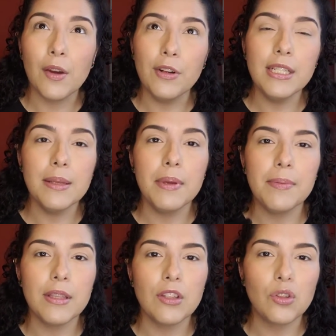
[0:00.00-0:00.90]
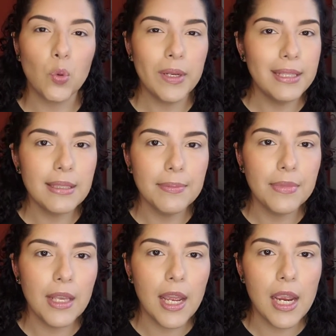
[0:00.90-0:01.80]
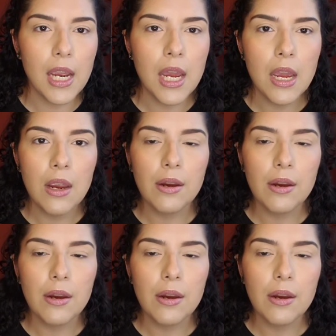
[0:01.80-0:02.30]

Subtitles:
want to say maybe in the 20-something